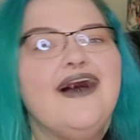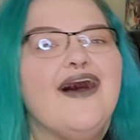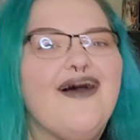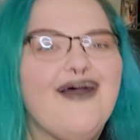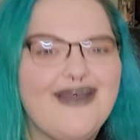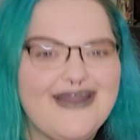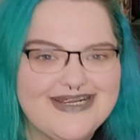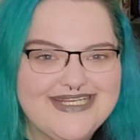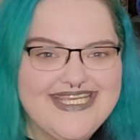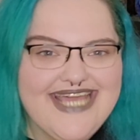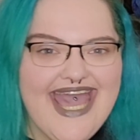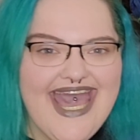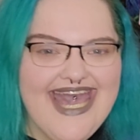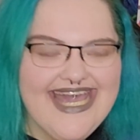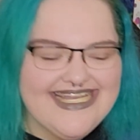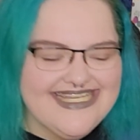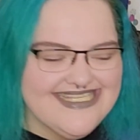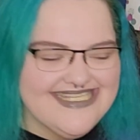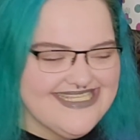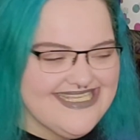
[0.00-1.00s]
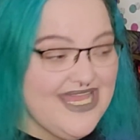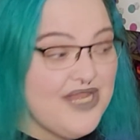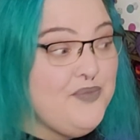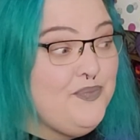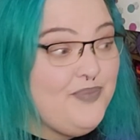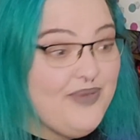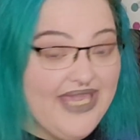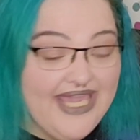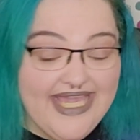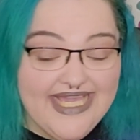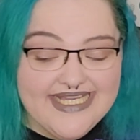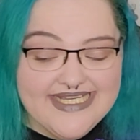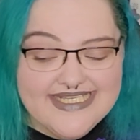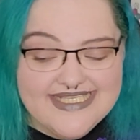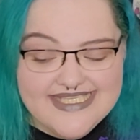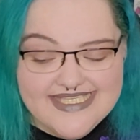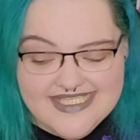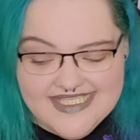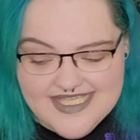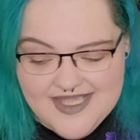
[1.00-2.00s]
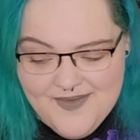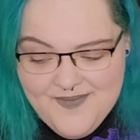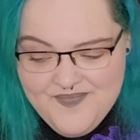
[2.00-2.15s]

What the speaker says: Artax and Binks